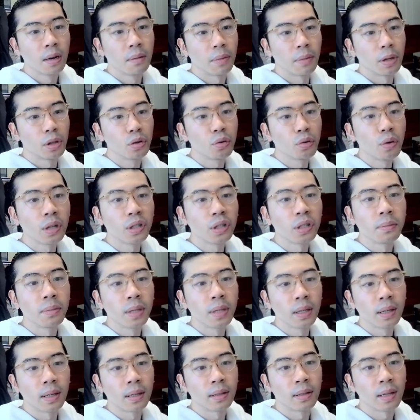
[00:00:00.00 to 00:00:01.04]
But $200
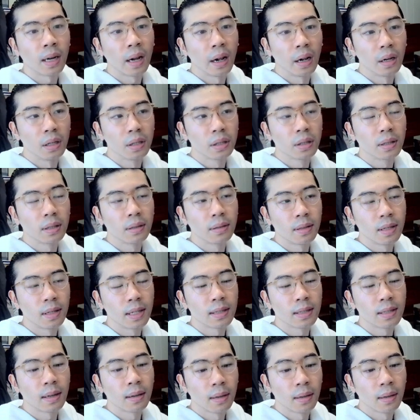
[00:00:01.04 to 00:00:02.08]
million
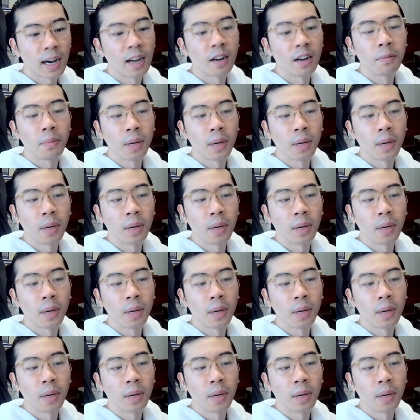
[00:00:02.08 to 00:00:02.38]
is a lot